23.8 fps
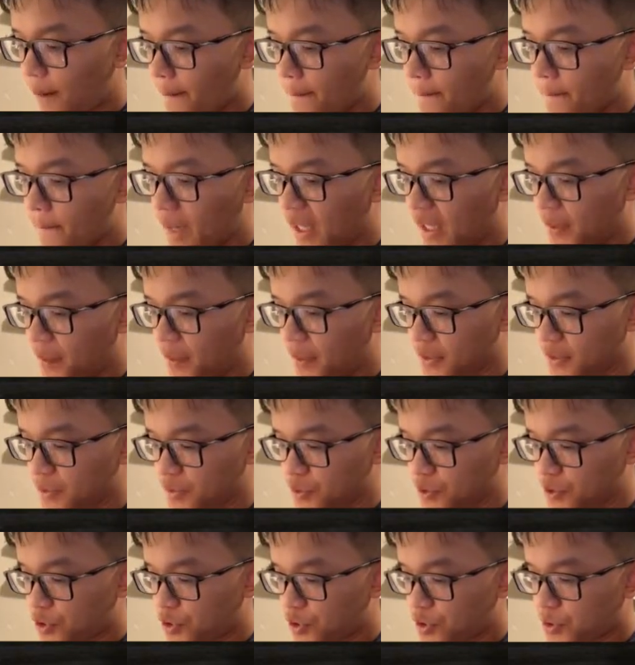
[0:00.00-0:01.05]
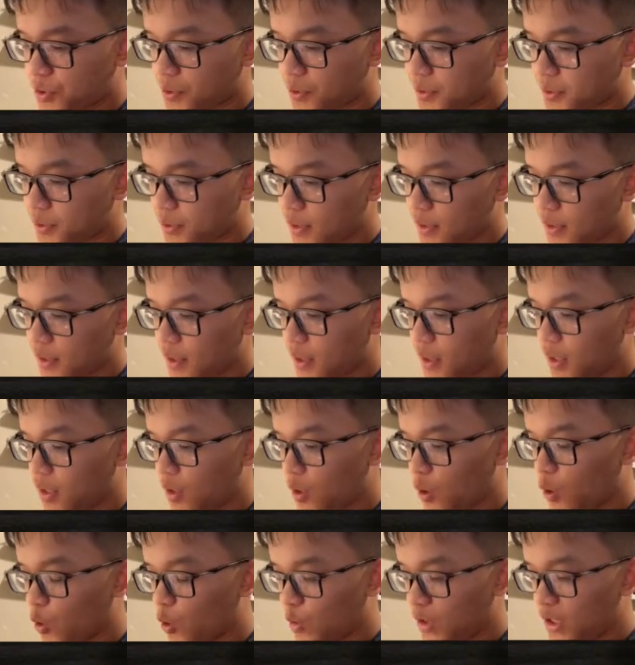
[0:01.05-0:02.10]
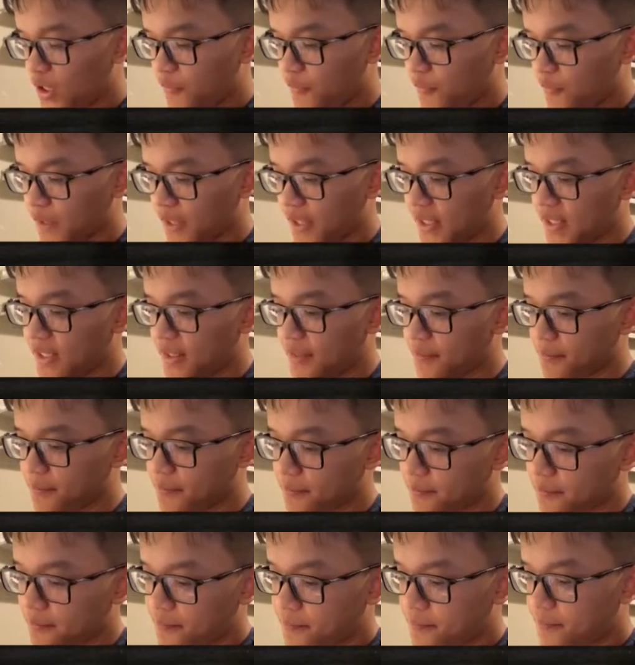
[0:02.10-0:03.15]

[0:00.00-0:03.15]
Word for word: Mega Punch, Holy Flame,